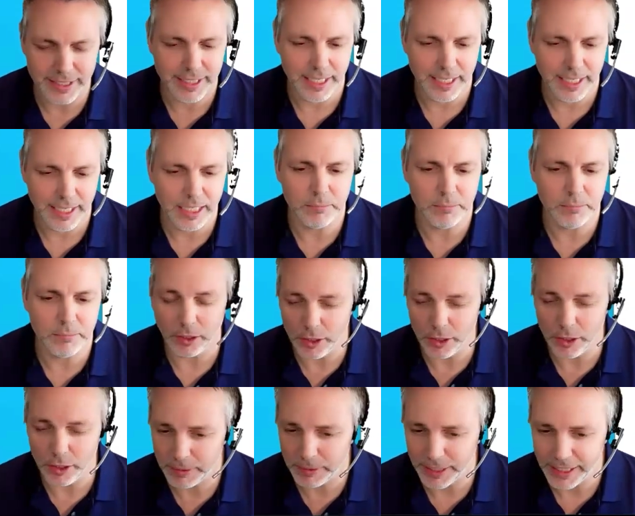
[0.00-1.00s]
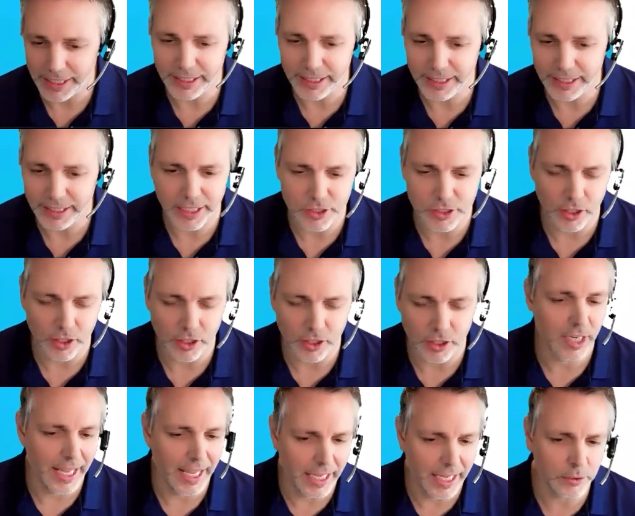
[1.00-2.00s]
team globally in HR to
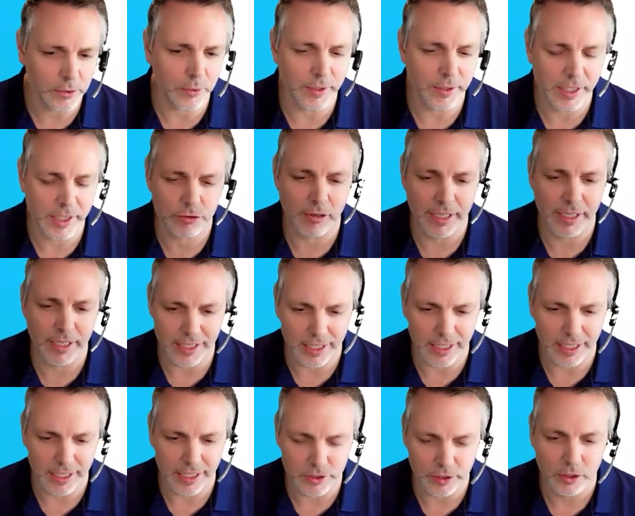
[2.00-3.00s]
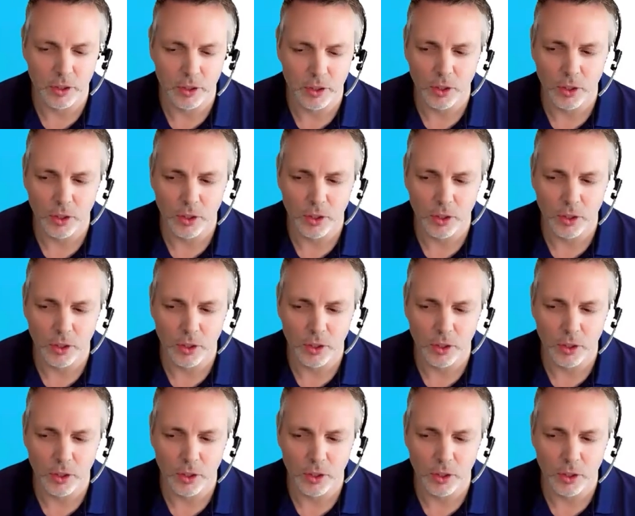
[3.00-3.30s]
handle this transaction,